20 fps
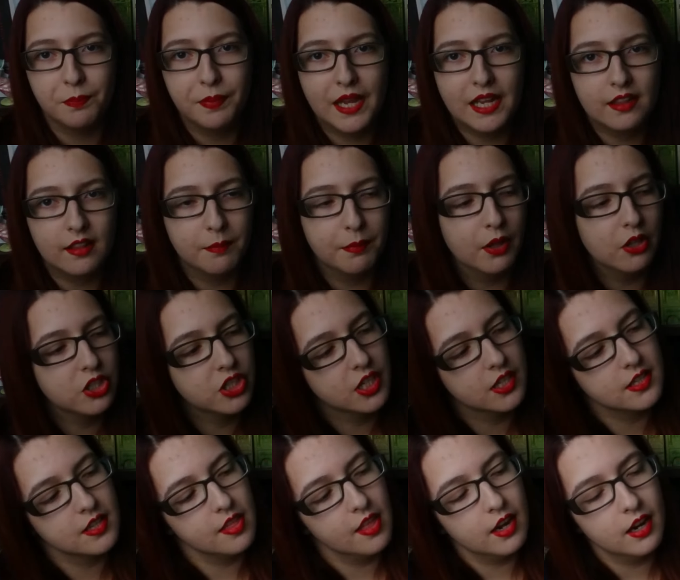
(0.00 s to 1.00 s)
or paint
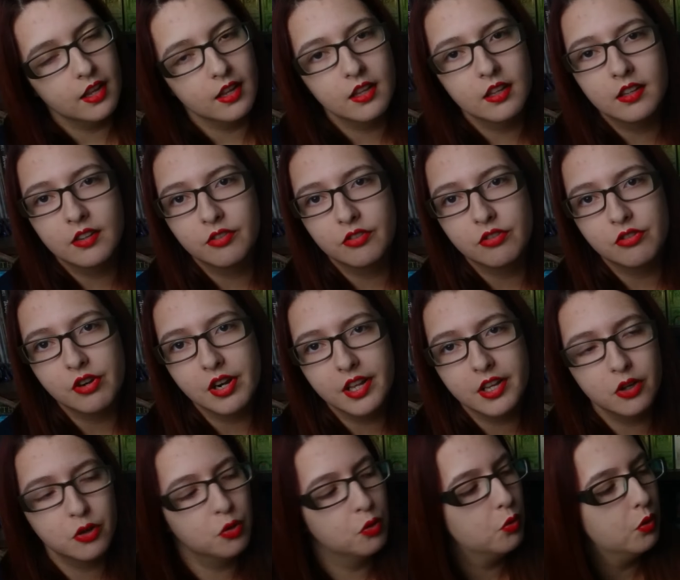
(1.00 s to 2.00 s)
splotches and then a
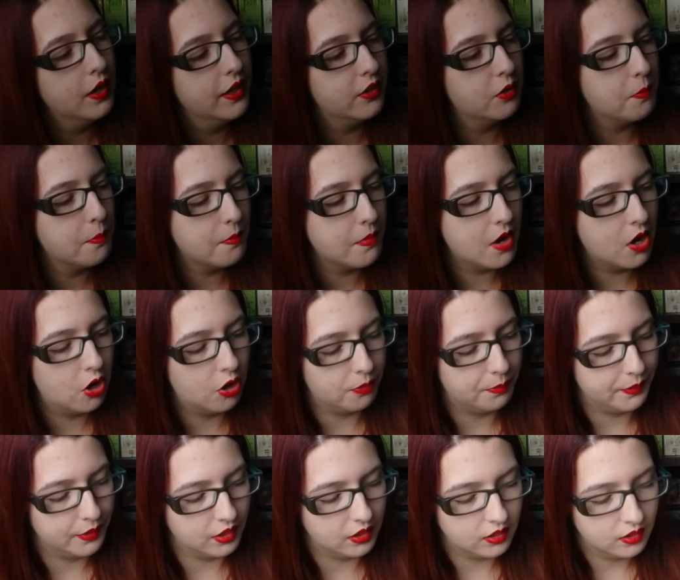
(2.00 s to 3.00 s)
really cool little
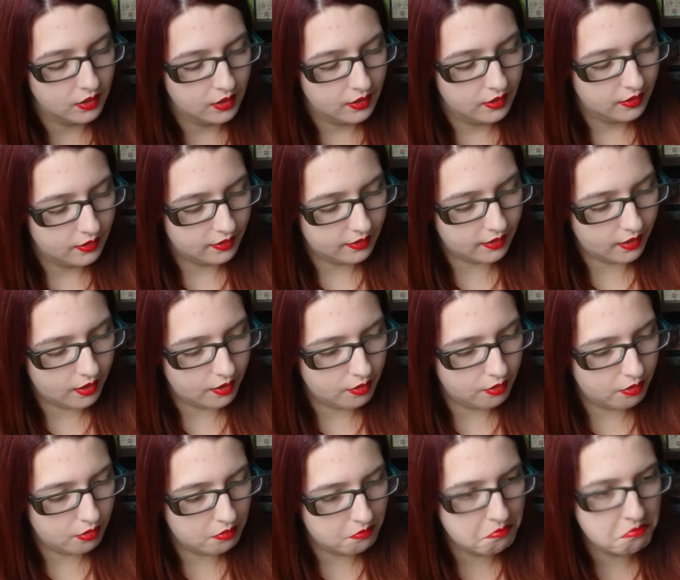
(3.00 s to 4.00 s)
marble.
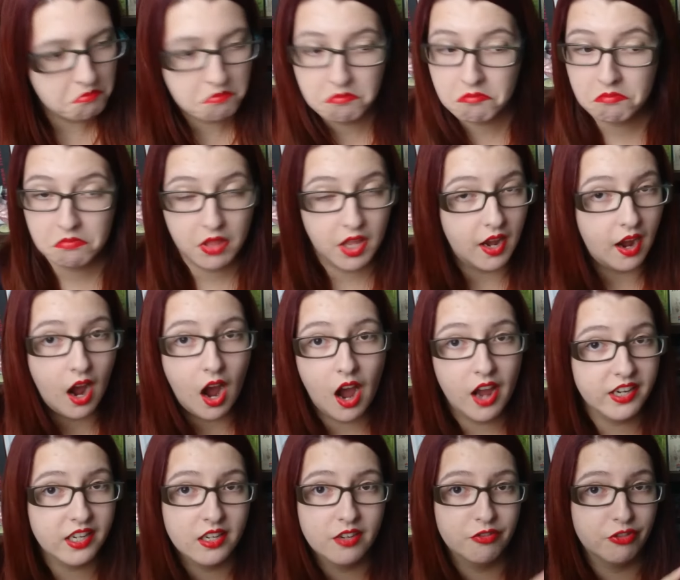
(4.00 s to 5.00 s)
So
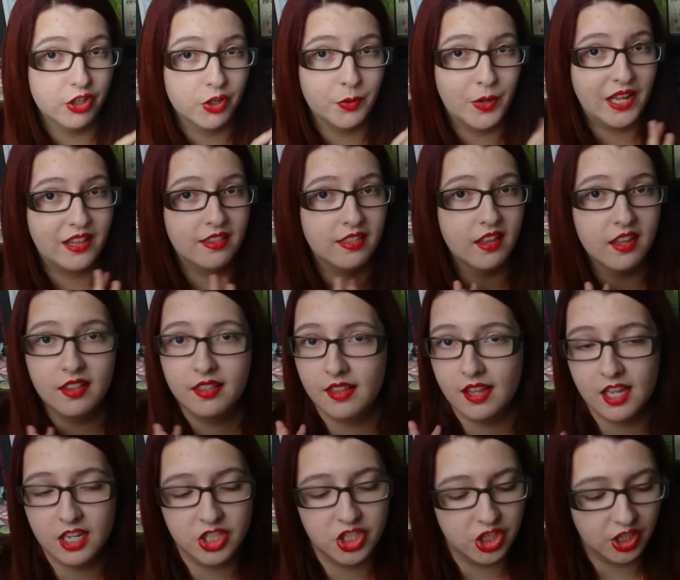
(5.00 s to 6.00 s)
I didn't request this,
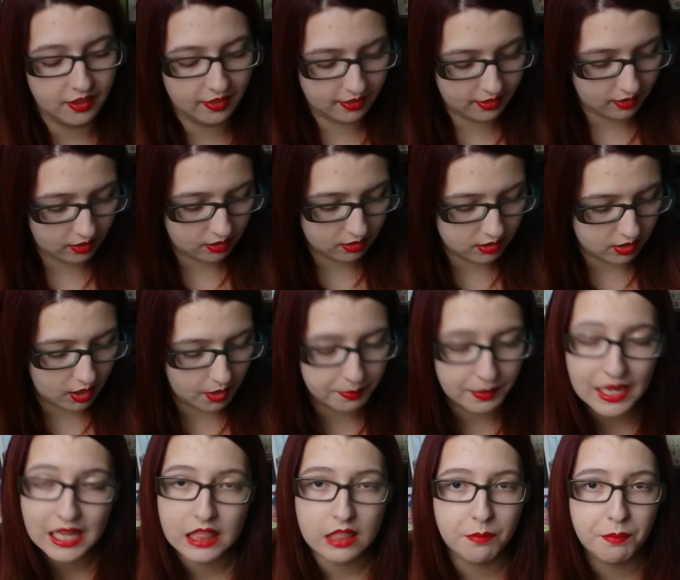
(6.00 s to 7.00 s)
it just turned
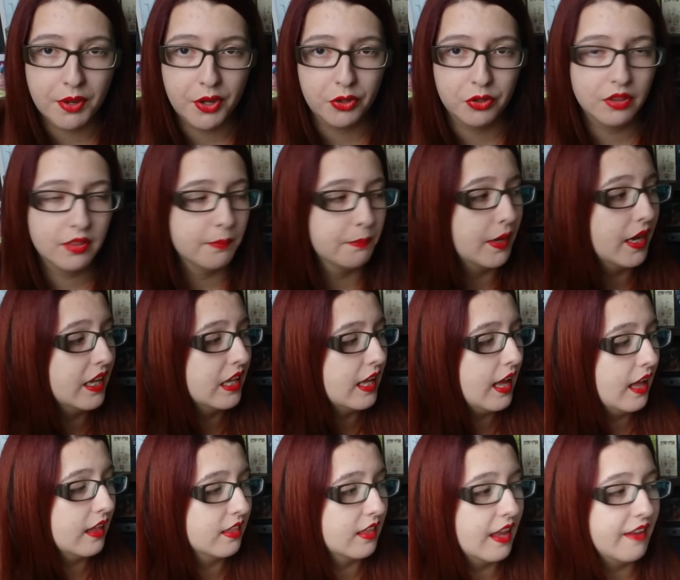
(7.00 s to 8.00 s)
up in the post, but
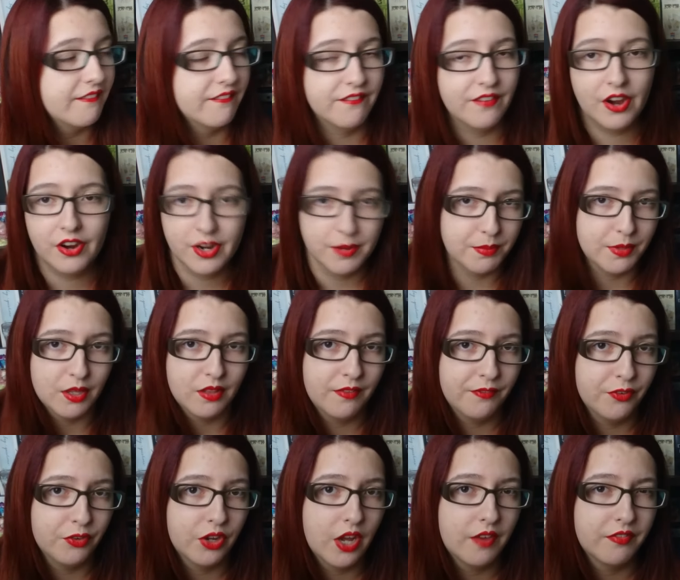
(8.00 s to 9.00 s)
it has a very
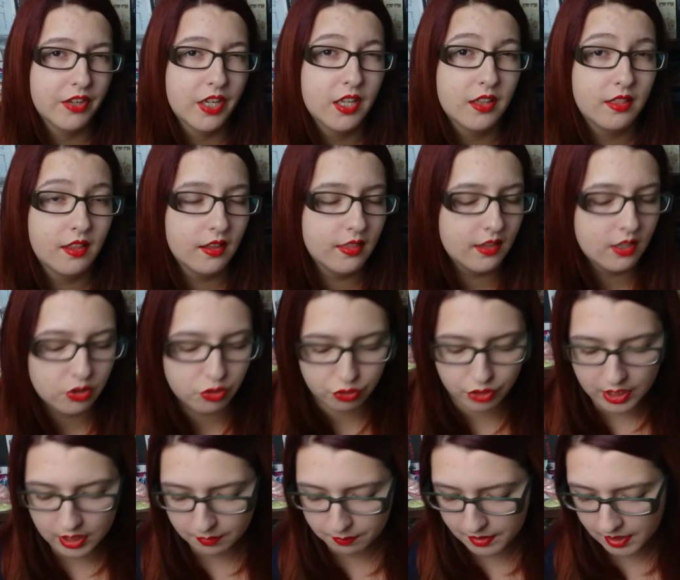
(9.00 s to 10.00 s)
beautiful cover. It does
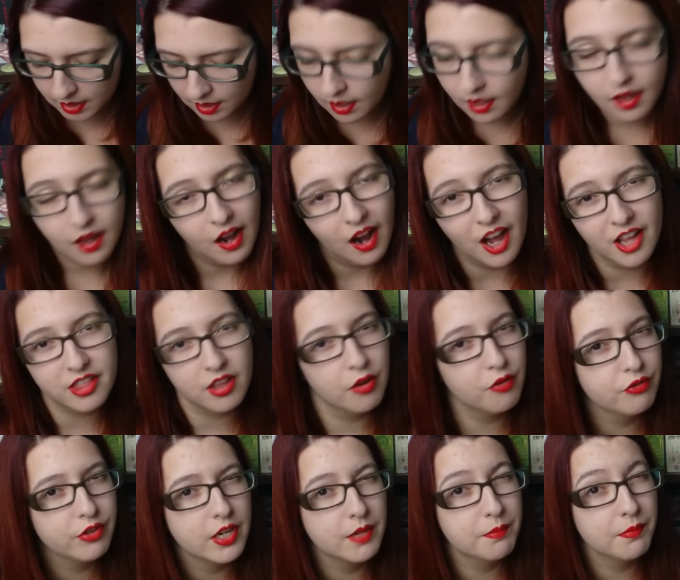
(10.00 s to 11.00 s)
intrigue me. I
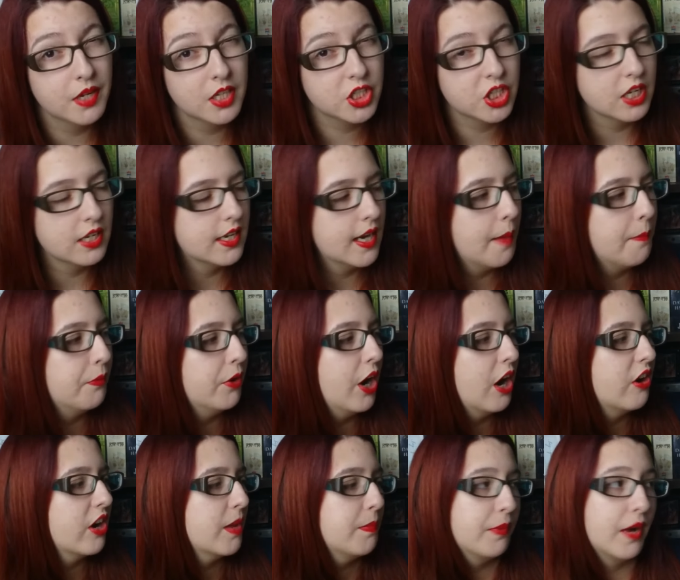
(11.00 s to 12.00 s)
don't read much
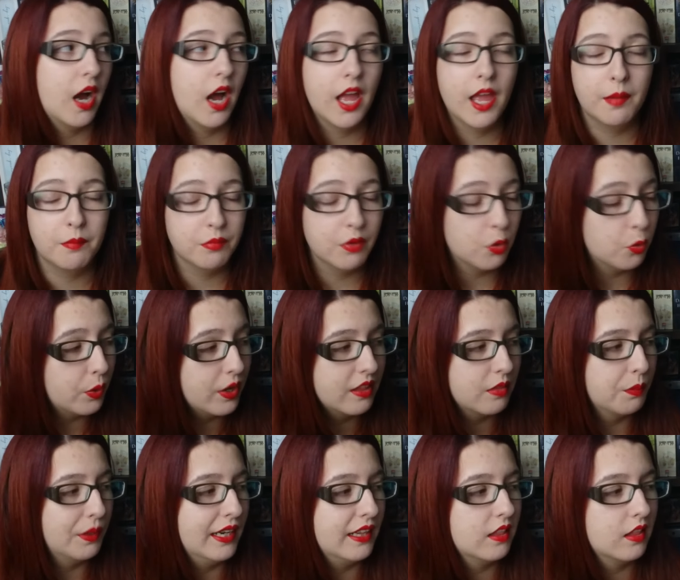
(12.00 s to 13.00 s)
contemporary, but I am
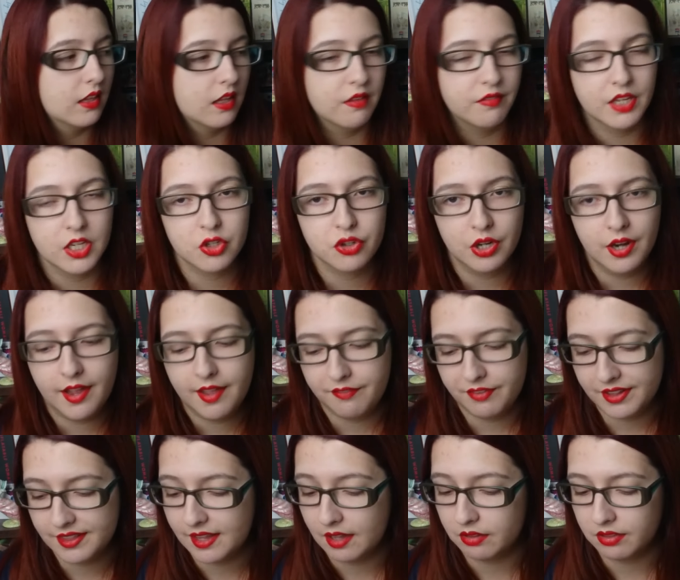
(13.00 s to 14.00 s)
always willing to give it a try
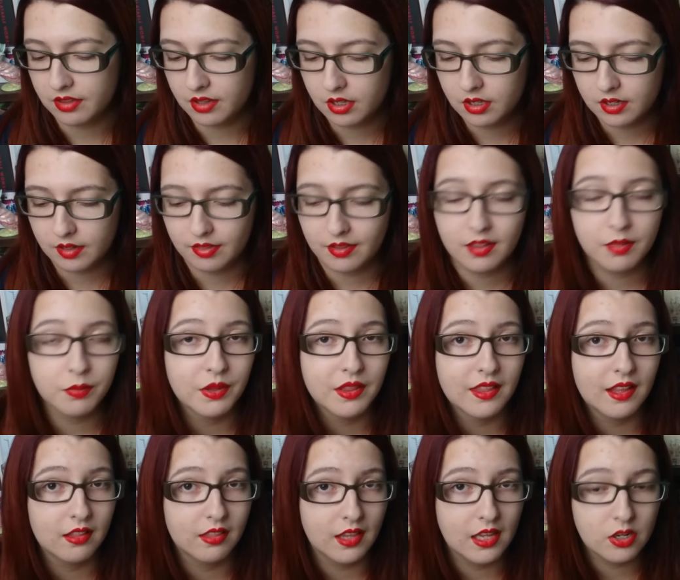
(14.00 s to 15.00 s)
if it sounds good, and this one
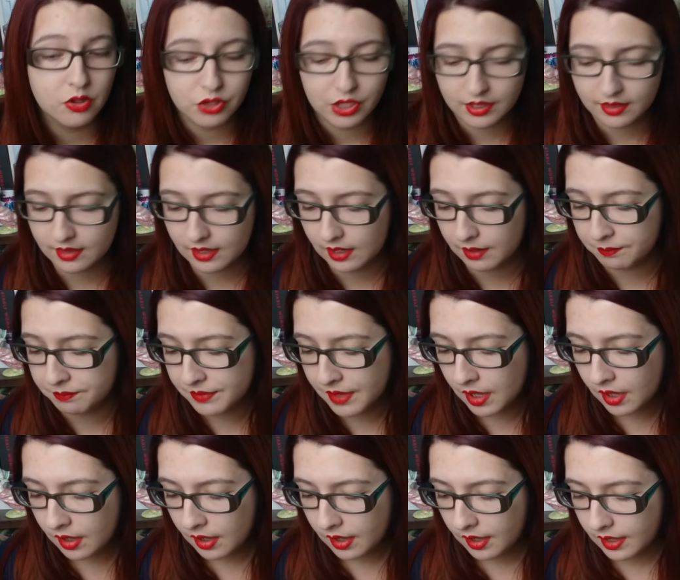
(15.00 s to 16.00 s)
sounds interesting.
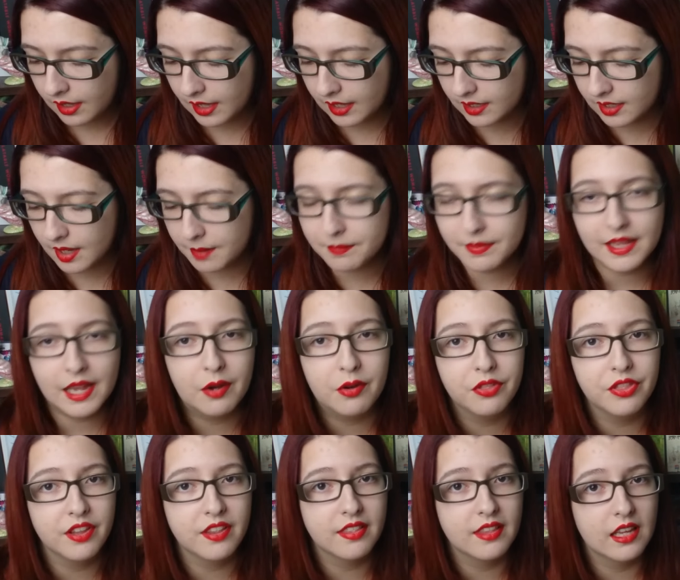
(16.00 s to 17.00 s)
It comes out
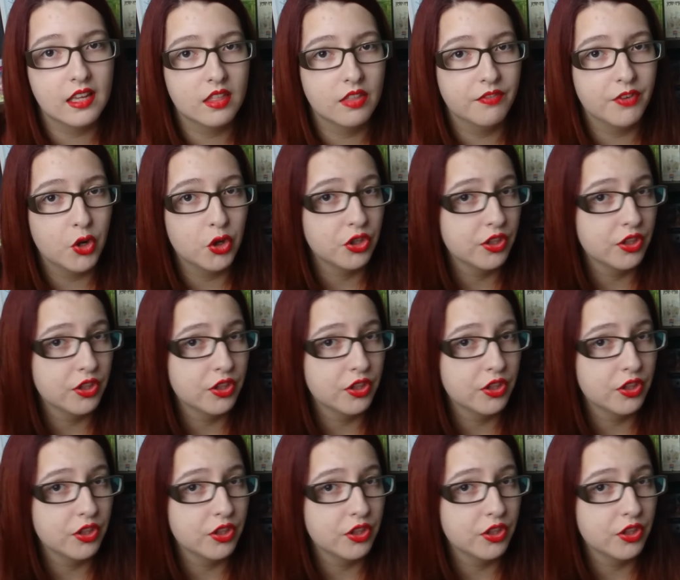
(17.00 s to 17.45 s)
on the 6th of